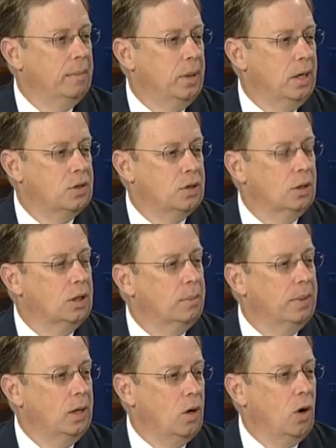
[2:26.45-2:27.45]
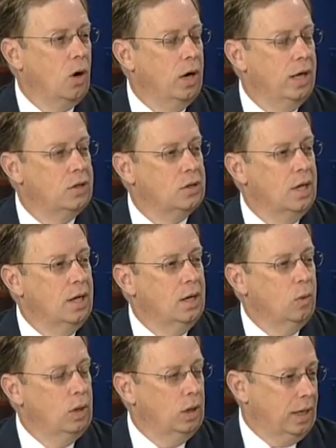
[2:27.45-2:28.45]
but it's a little bit hard as
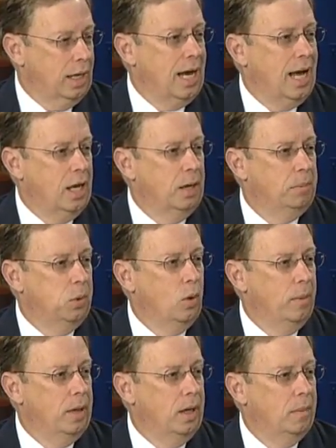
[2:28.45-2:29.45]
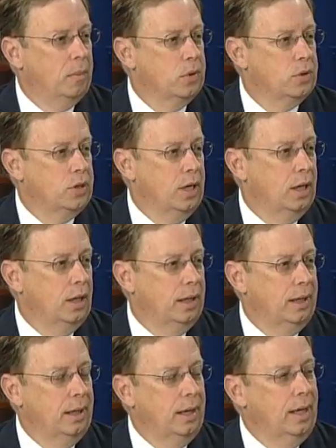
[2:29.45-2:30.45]
we look at high unemployment numbers still
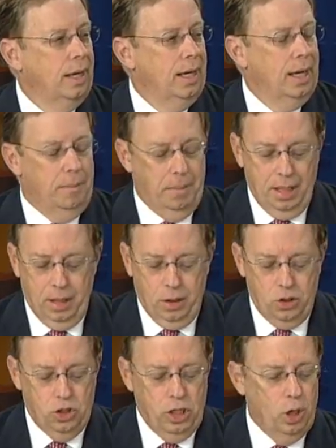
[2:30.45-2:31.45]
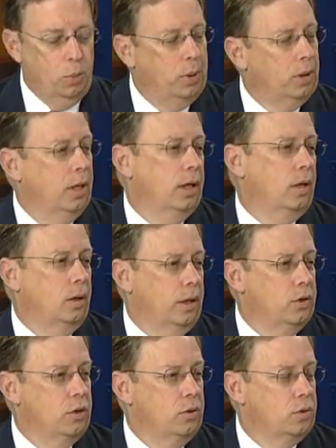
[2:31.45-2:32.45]
and, mm-hmm. and many of the geopolitical
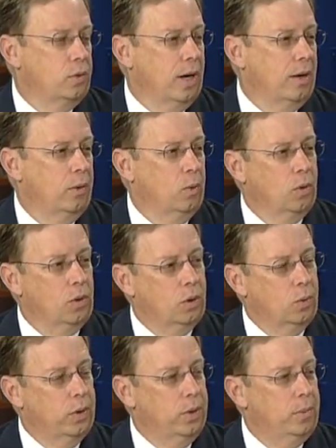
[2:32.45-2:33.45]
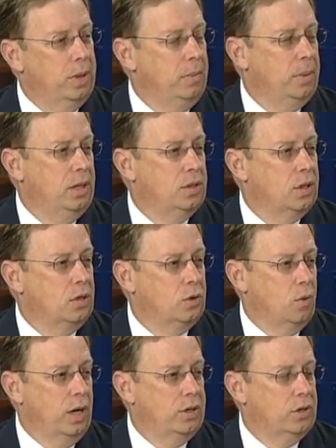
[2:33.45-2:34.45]
issues around the world with the BP
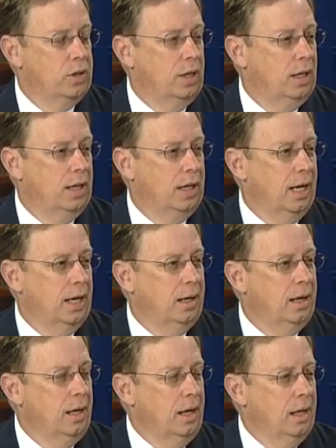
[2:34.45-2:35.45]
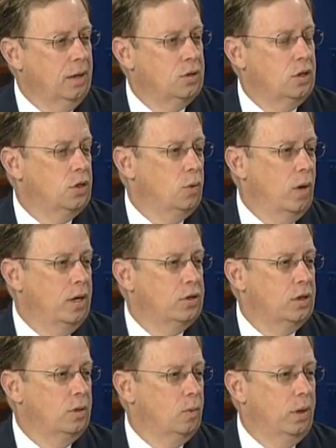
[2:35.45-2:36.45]
situation and again, the
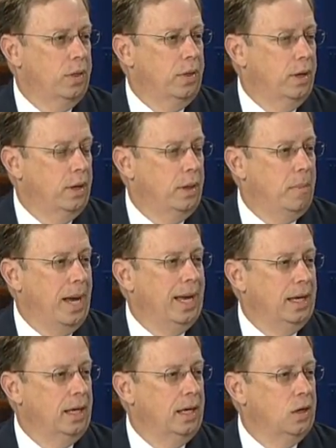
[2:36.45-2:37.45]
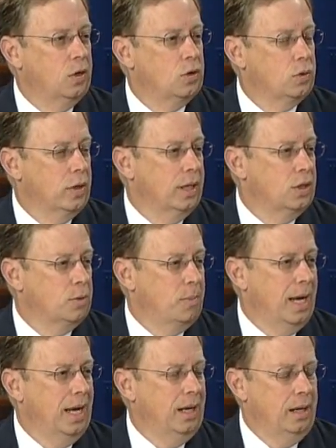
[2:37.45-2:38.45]
situation with uh, the banking industry in
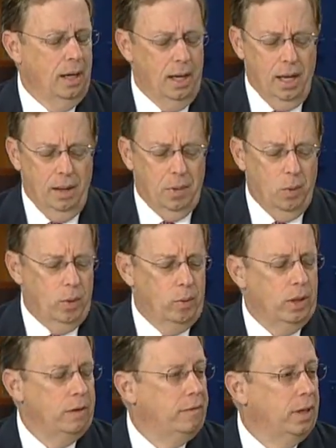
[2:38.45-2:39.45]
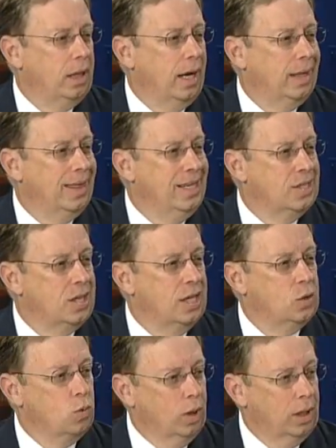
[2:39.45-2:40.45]
Spain. But we really feel like these
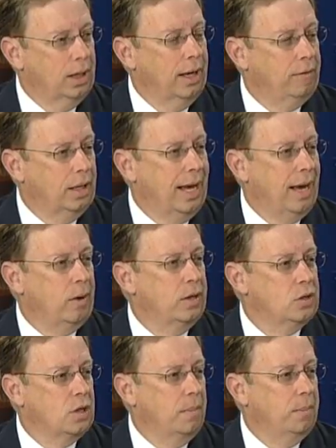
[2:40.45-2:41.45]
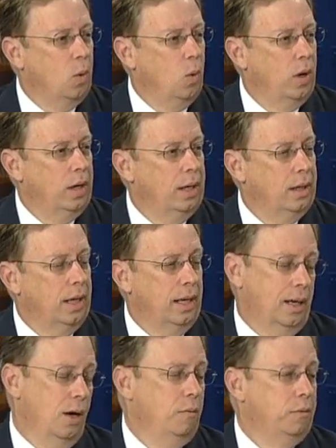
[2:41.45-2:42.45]
things will level out at some point, and,
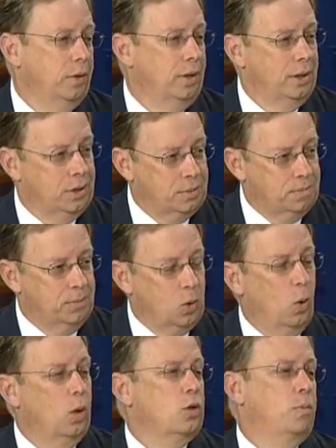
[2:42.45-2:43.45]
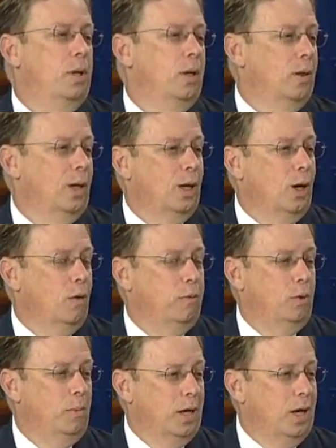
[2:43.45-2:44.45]
and hopefully, this oil spill in the
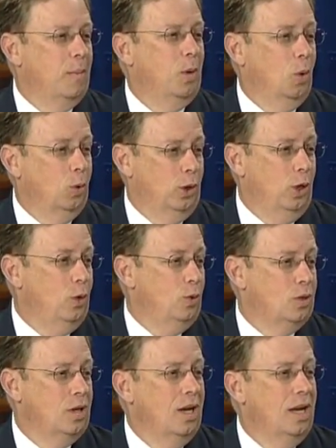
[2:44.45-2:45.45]
Gulf will become old news.